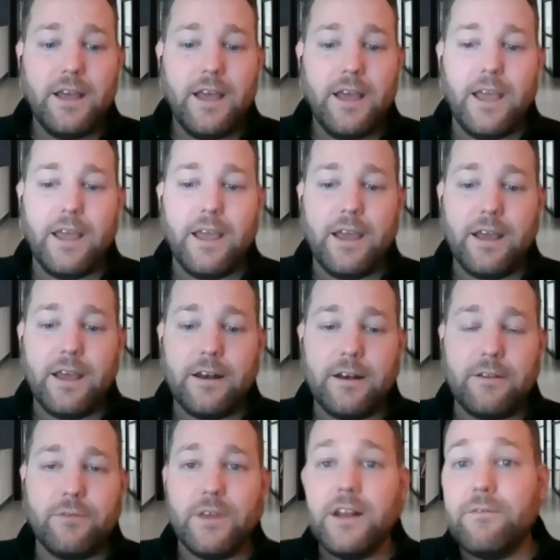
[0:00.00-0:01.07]

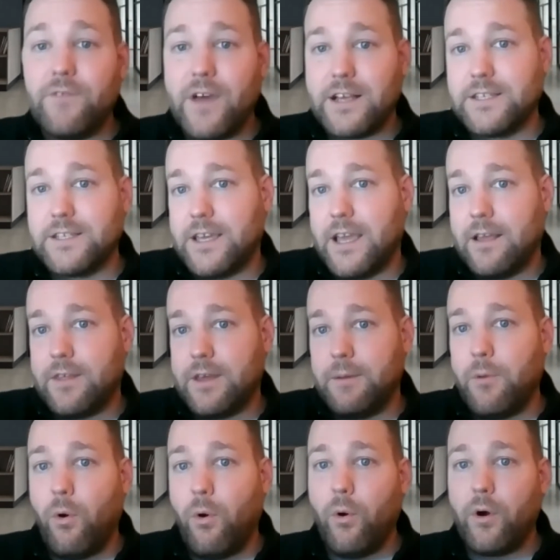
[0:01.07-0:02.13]
and then investigate them
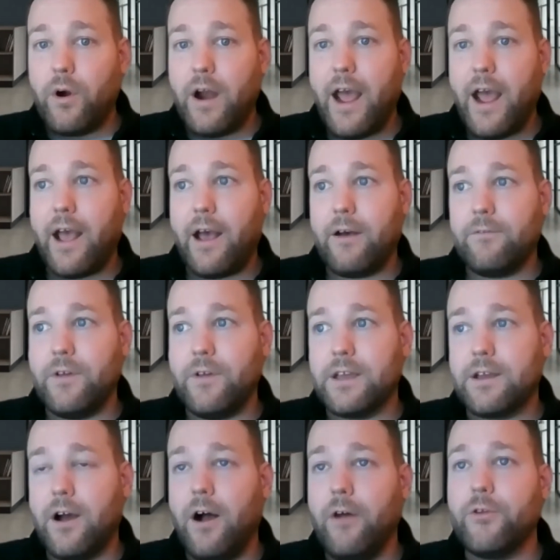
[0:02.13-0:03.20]
or have
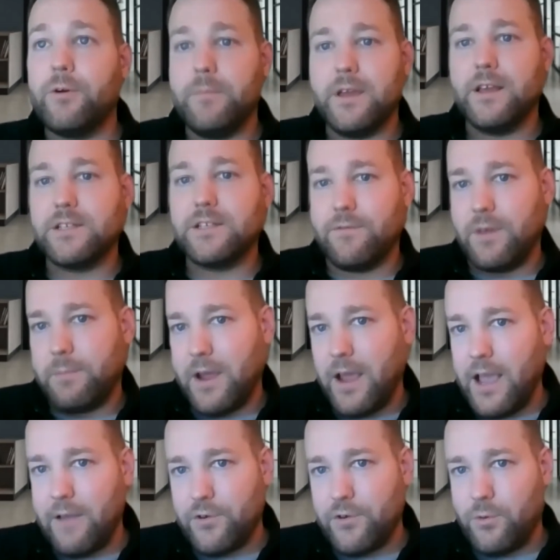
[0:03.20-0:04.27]
like other means of the
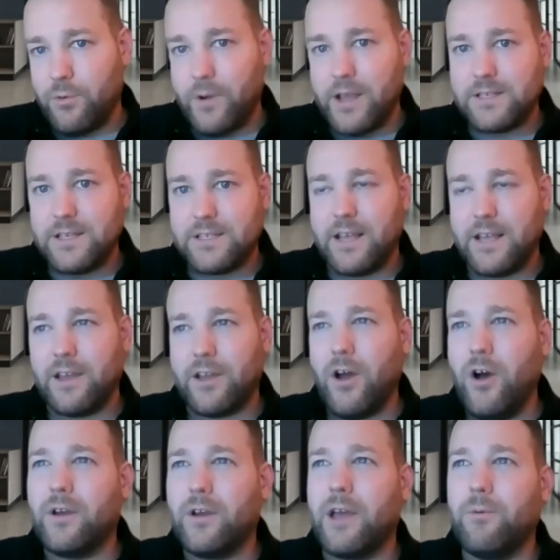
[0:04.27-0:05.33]
behavioral ways to say like,
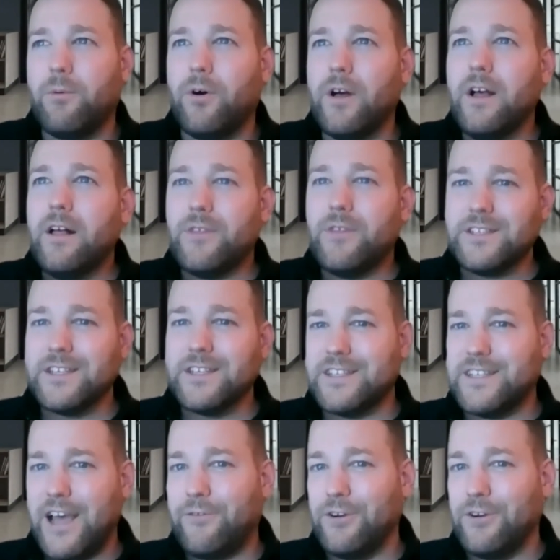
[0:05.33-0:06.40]
oh, okay, well, this is
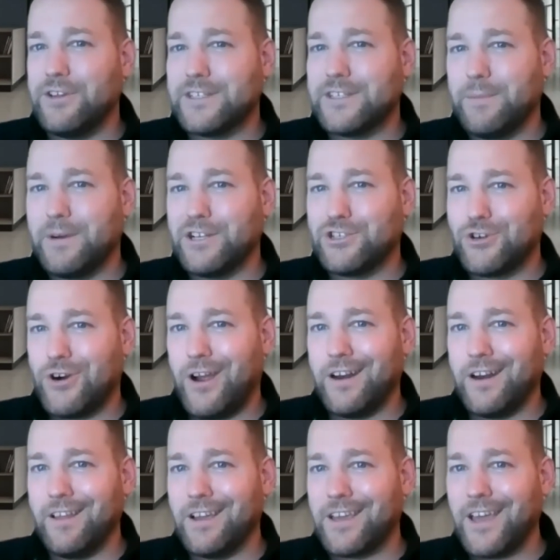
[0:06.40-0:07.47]
definitely somebody
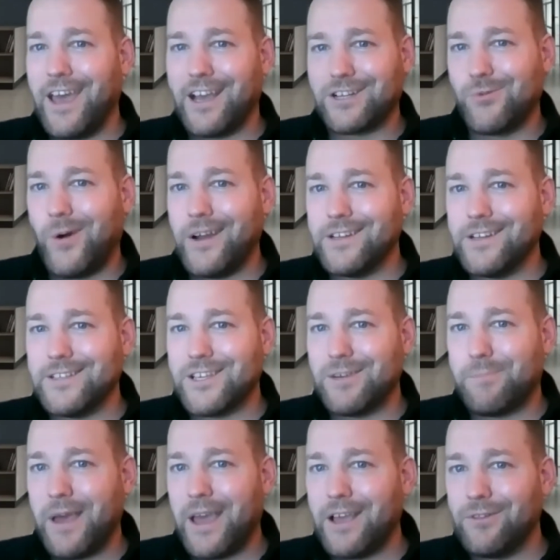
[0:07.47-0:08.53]
trying like X, Y, and
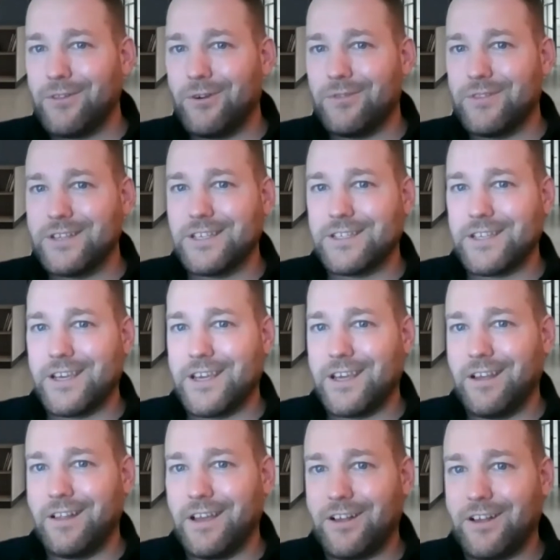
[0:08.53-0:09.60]
Z payload. This is
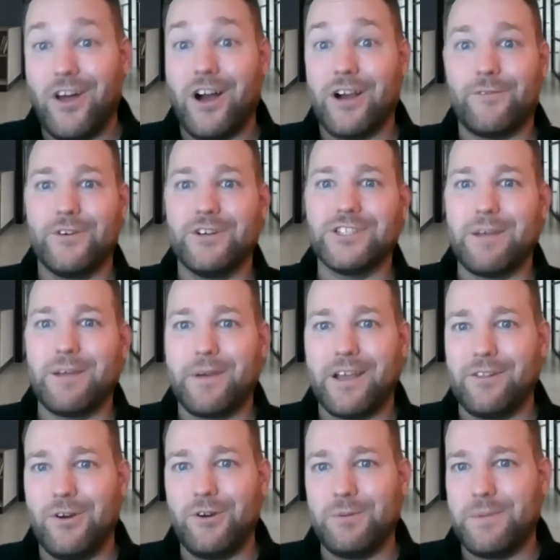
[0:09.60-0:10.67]
a log4j
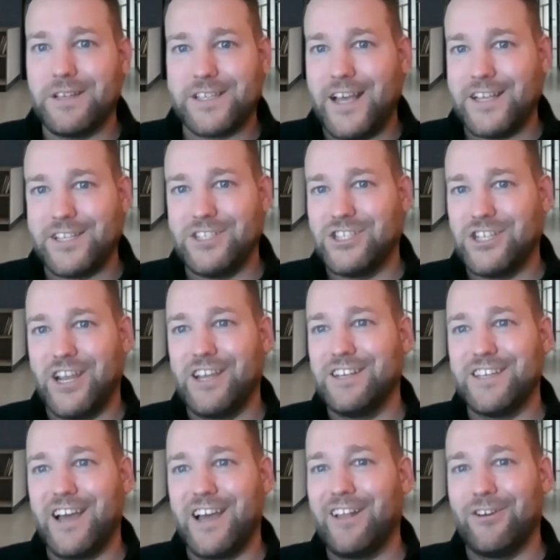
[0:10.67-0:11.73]
payload because it has a
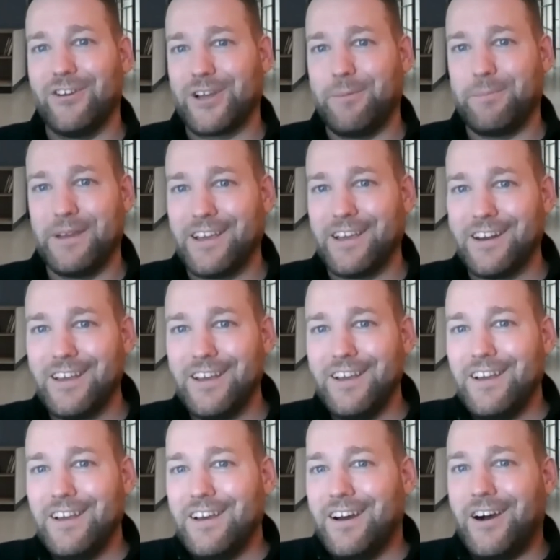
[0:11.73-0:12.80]
JNDI lookup in
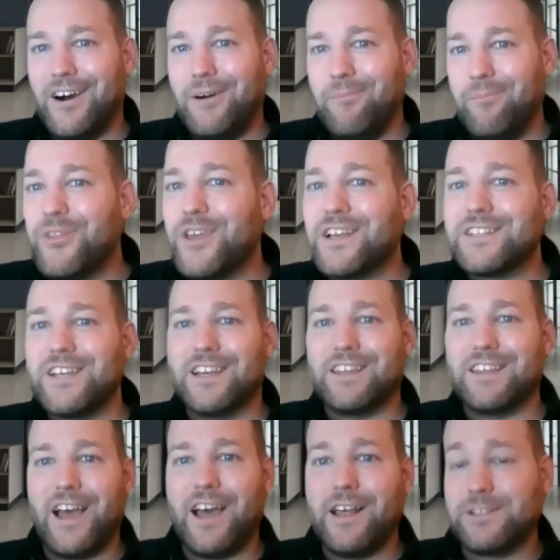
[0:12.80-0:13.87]
it. Things like
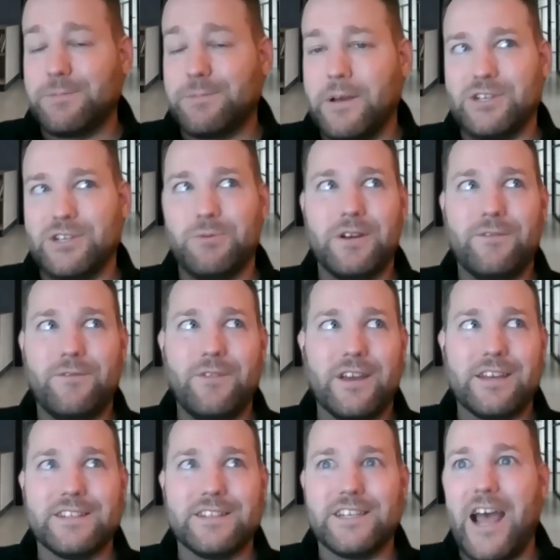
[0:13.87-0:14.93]
that, especially with
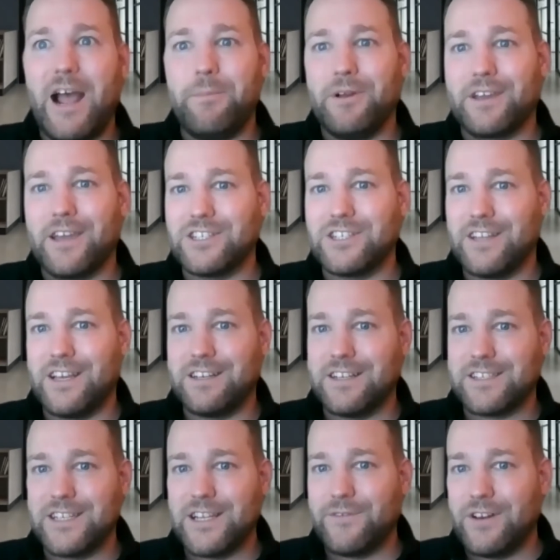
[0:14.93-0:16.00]
like it's an application that
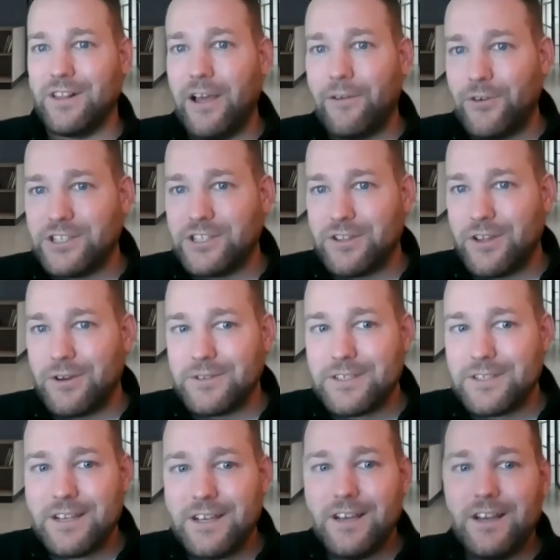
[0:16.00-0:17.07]
doesn't even leverage
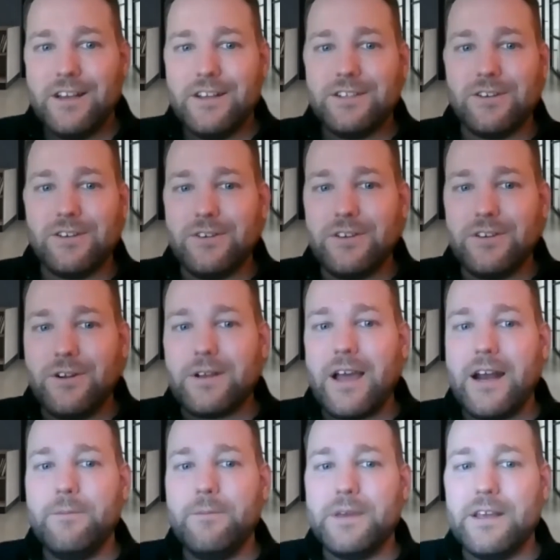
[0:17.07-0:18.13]
those. So,
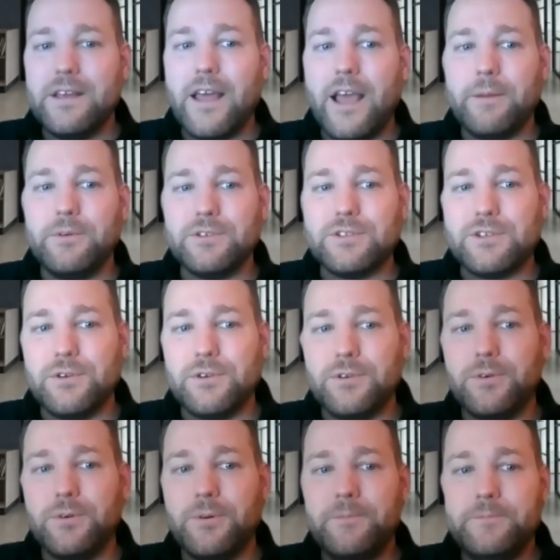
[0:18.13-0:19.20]
kind of being able
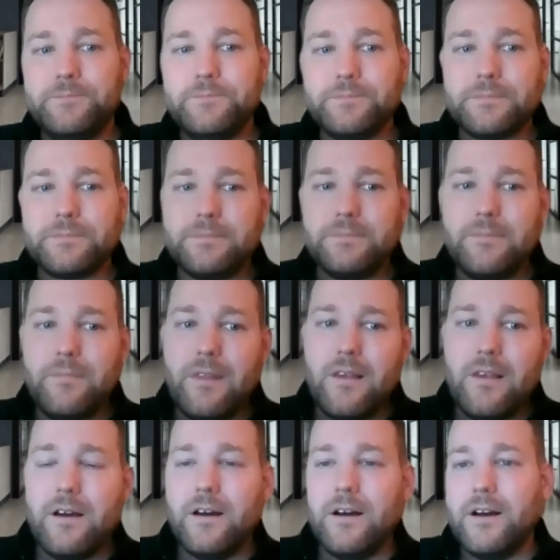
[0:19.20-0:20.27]
to
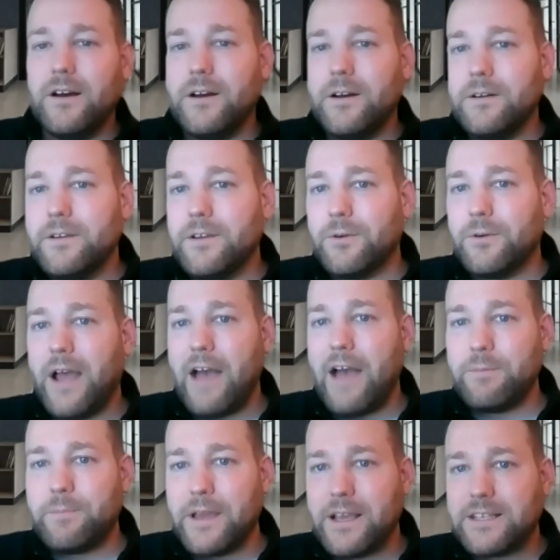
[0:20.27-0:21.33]
have
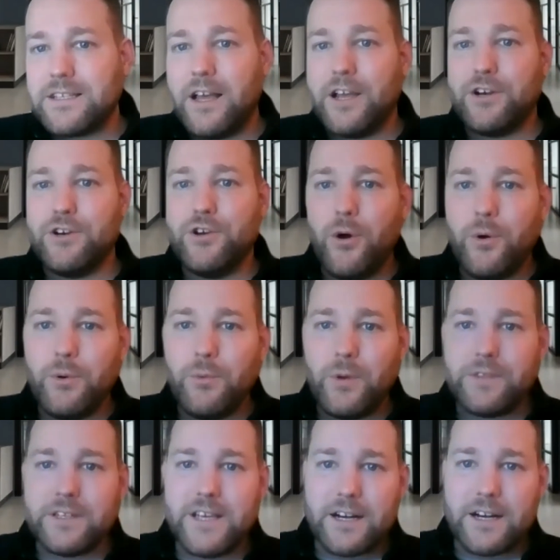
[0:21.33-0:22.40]
a baseline, knowing what
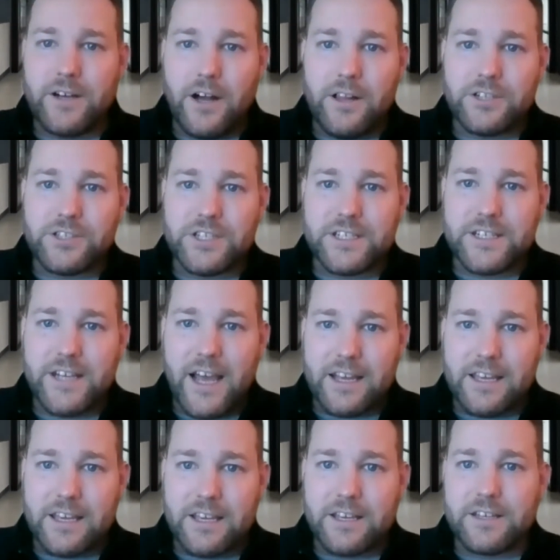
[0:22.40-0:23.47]
the technology
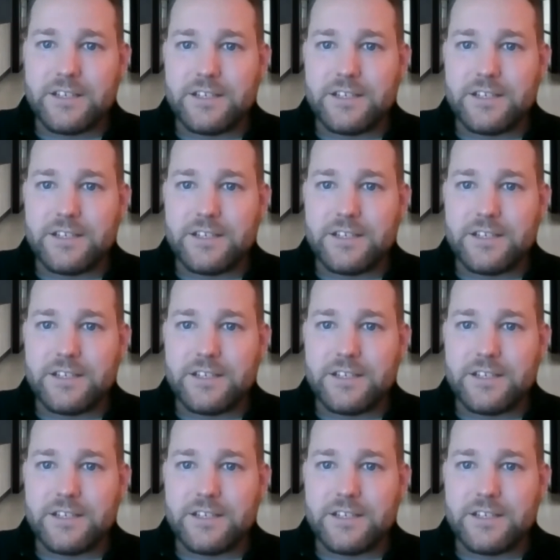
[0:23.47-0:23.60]
stack is,